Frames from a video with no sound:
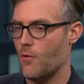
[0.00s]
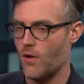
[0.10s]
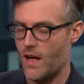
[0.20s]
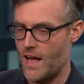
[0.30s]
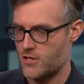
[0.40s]

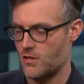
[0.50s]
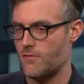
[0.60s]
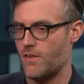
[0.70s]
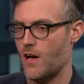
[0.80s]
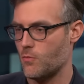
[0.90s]
what i actually
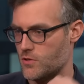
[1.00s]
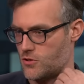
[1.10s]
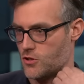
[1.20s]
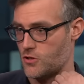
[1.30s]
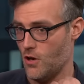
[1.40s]
found was
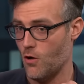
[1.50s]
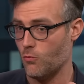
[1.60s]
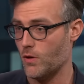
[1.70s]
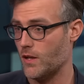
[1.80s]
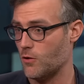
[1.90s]
just a
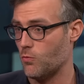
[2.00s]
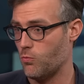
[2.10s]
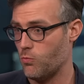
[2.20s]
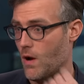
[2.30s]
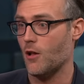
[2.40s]
really
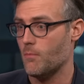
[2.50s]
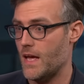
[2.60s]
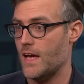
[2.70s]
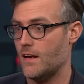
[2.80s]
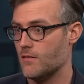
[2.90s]
well
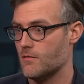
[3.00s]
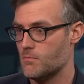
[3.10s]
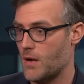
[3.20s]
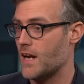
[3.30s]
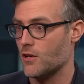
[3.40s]
made
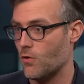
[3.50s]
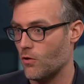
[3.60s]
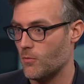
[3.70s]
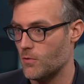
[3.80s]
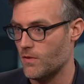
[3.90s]
body
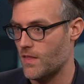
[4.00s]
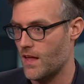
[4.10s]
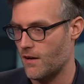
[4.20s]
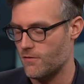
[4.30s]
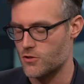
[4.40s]
horror movie that
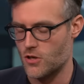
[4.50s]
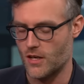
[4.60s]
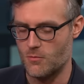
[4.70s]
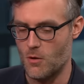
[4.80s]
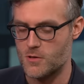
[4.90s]
had a few
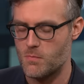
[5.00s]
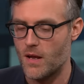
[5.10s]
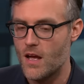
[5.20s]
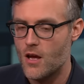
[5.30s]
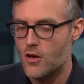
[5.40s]
shocking moments. But
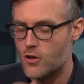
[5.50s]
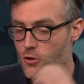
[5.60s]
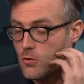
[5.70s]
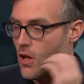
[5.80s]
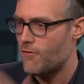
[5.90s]

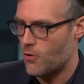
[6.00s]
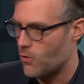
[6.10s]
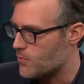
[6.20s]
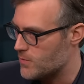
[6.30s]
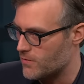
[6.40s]
you love
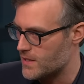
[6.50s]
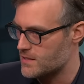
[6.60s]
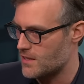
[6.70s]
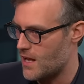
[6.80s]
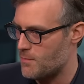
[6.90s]
horror
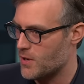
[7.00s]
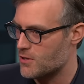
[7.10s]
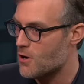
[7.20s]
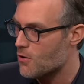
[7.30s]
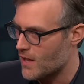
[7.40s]
movies, but
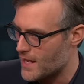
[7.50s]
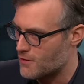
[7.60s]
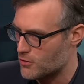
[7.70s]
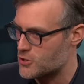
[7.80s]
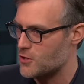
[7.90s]
you don't like
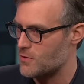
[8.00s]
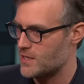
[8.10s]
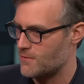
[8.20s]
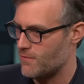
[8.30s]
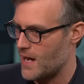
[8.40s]

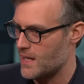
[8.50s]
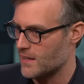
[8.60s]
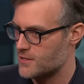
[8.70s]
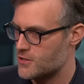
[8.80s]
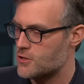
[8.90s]
gratuitous
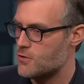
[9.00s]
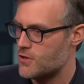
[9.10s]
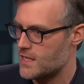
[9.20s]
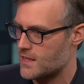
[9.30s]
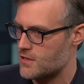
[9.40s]
violence. Do you
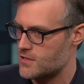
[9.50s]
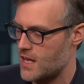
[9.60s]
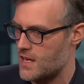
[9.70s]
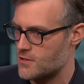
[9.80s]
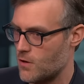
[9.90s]
think there's
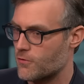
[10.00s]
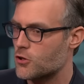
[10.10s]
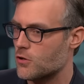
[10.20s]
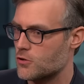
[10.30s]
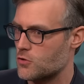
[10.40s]
a sort of
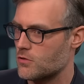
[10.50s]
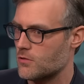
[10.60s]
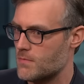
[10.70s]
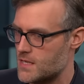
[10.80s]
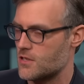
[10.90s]
cultural
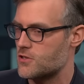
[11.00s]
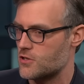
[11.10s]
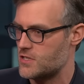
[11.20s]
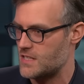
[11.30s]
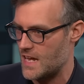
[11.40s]

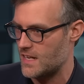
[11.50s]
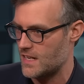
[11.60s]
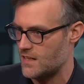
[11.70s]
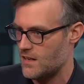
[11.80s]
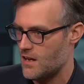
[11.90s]

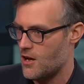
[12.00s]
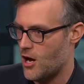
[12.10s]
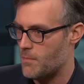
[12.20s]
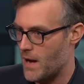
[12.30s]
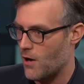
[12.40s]
misunderstanding
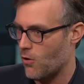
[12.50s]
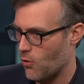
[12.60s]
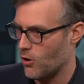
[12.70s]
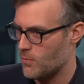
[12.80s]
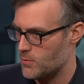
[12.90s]
about
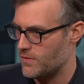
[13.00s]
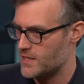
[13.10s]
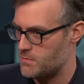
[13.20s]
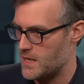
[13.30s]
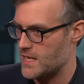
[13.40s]
horror
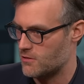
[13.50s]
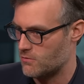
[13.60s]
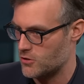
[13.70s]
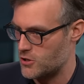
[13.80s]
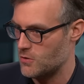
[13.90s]
movies being
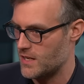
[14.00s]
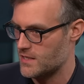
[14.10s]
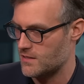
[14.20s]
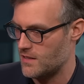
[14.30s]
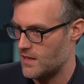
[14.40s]

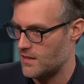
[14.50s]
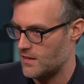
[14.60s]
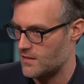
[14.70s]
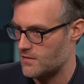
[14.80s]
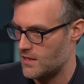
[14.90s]
gratuitous in,
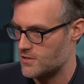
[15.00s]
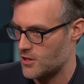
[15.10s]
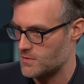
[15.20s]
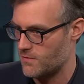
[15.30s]
in, in terms of